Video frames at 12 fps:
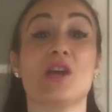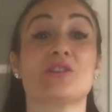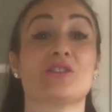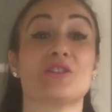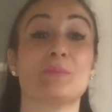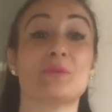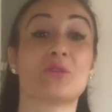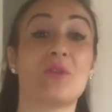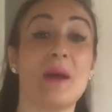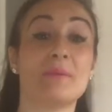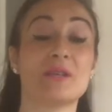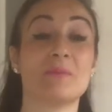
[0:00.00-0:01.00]
so
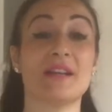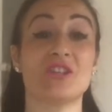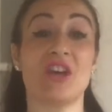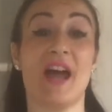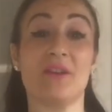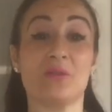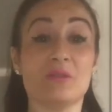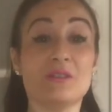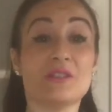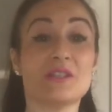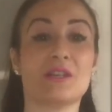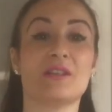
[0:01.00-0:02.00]
subscribe to my channel
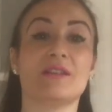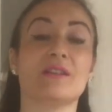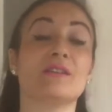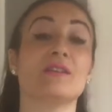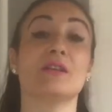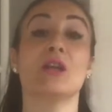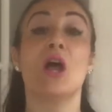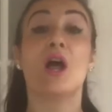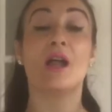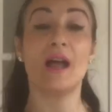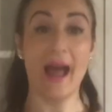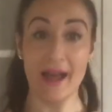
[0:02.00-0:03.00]
to
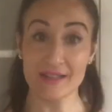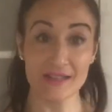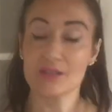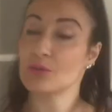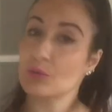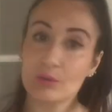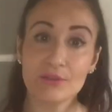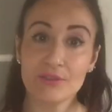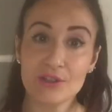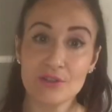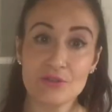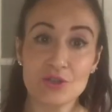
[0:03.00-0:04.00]
access all of the
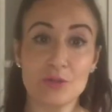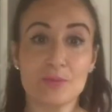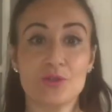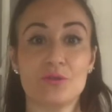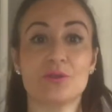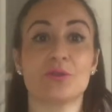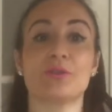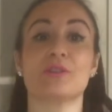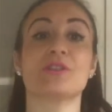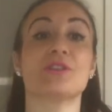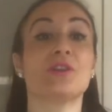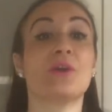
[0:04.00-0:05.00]
YouTube tutorials
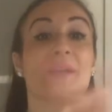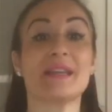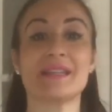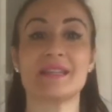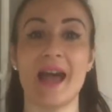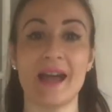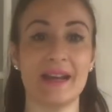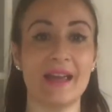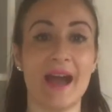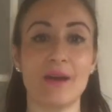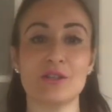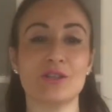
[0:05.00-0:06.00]
so you know exactly
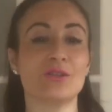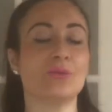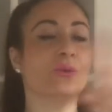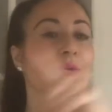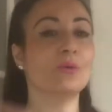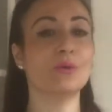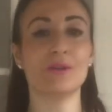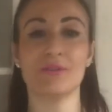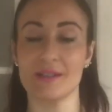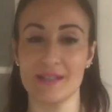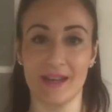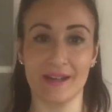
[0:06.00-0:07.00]
how to do all of the
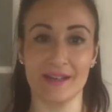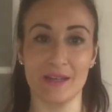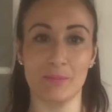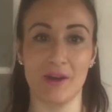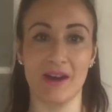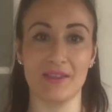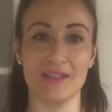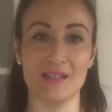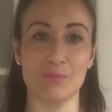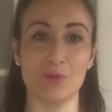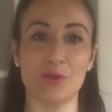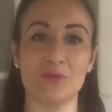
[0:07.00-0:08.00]
technique behind these
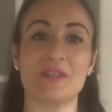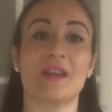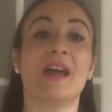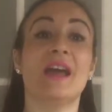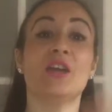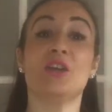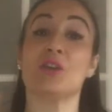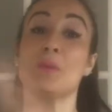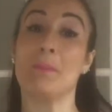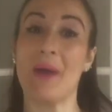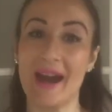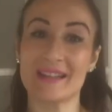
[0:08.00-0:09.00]
moves. You can
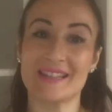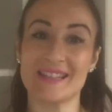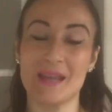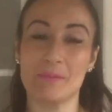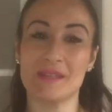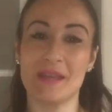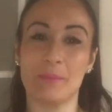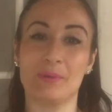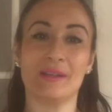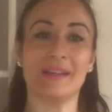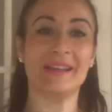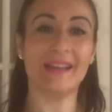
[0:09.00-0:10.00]
practice them
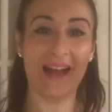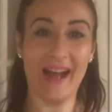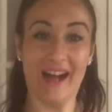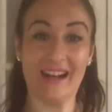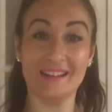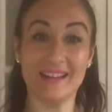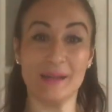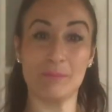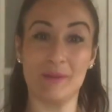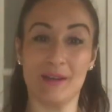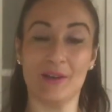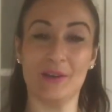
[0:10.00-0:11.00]
separately. I'll link
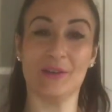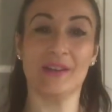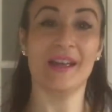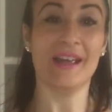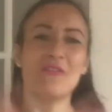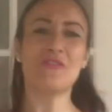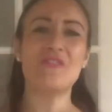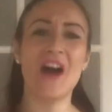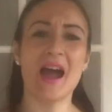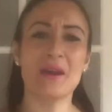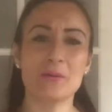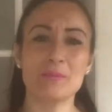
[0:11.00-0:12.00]
below. A
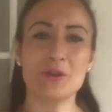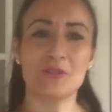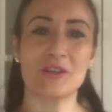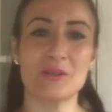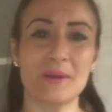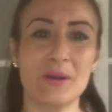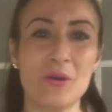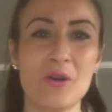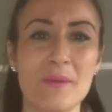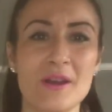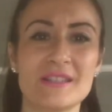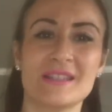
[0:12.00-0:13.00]
final move because we're
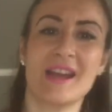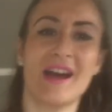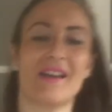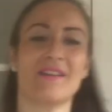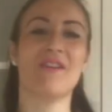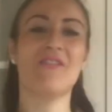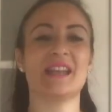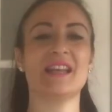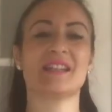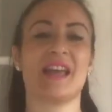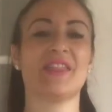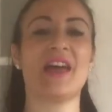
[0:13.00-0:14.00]
almost done. Let's
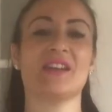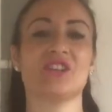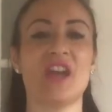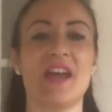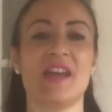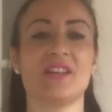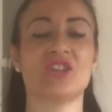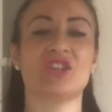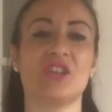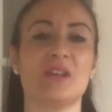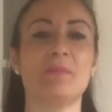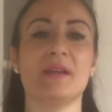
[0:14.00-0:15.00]
get that chest
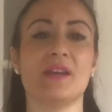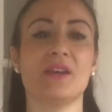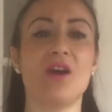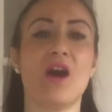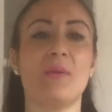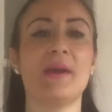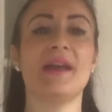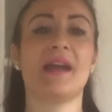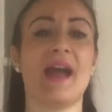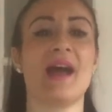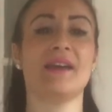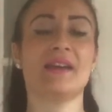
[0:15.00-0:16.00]
shimmy going,
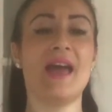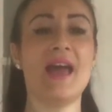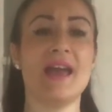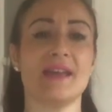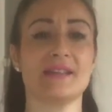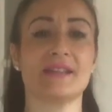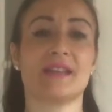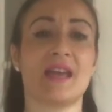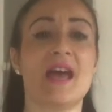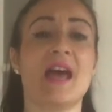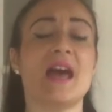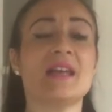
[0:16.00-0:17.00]
and 8,
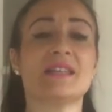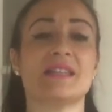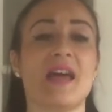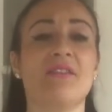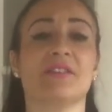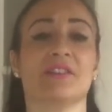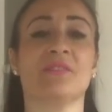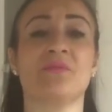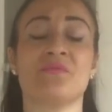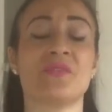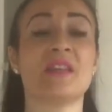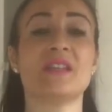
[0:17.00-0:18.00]
7,
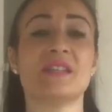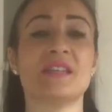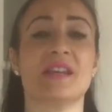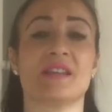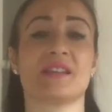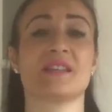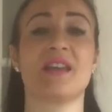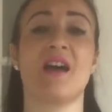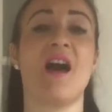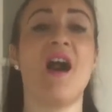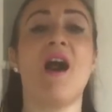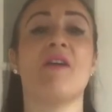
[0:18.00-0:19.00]
6,
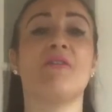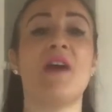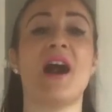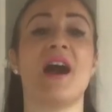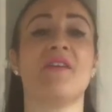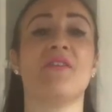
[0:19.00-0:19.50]
5,